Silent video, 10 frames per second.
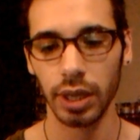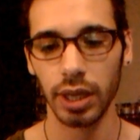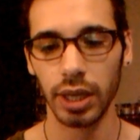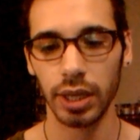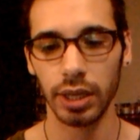
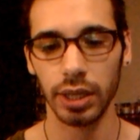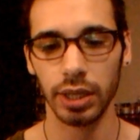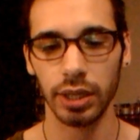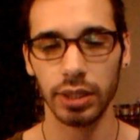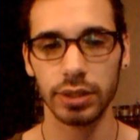It
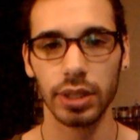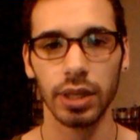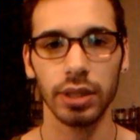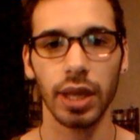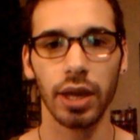is
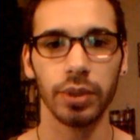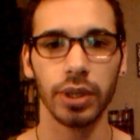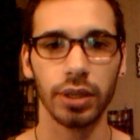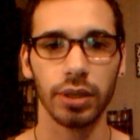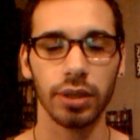
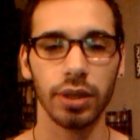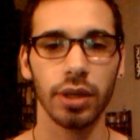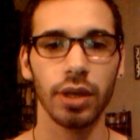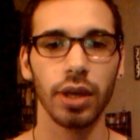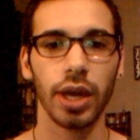allowing
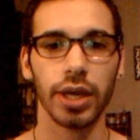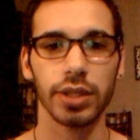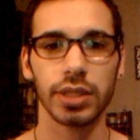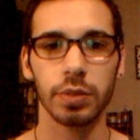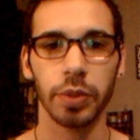a
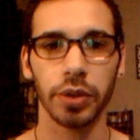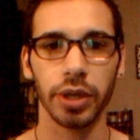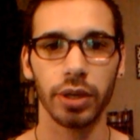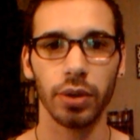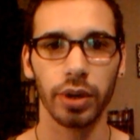
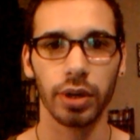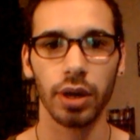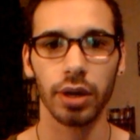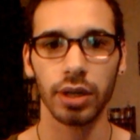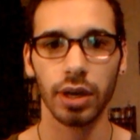spirit or
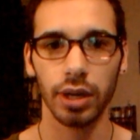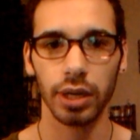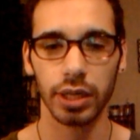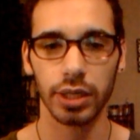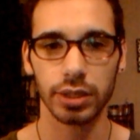god or
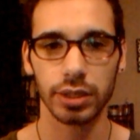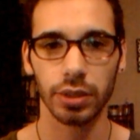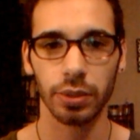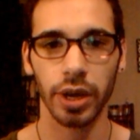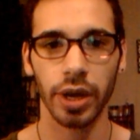goddess
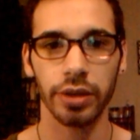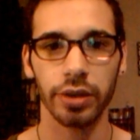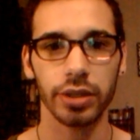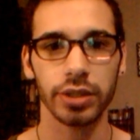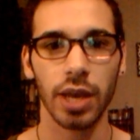or other
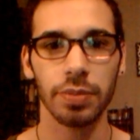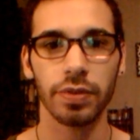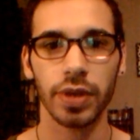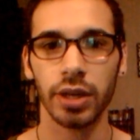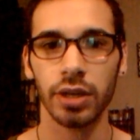type of
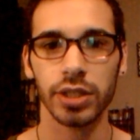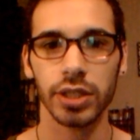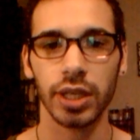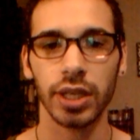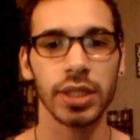
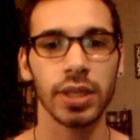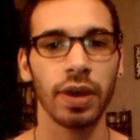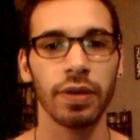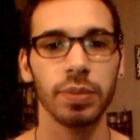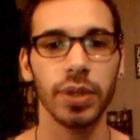energy. It doesn't even
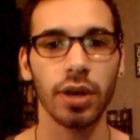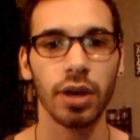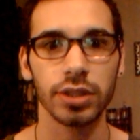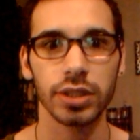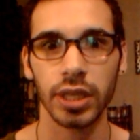have to be a
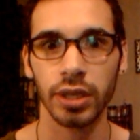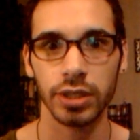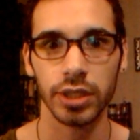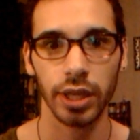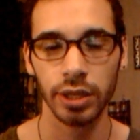conscious
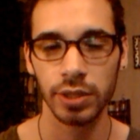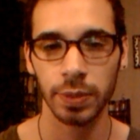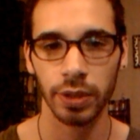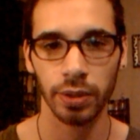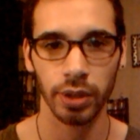energy like a
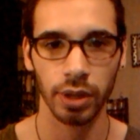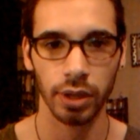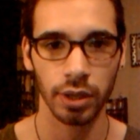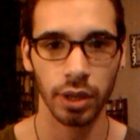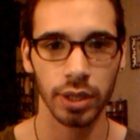spirit or a god or
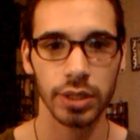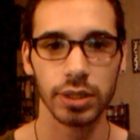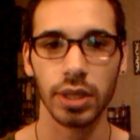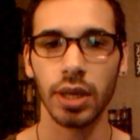goddess.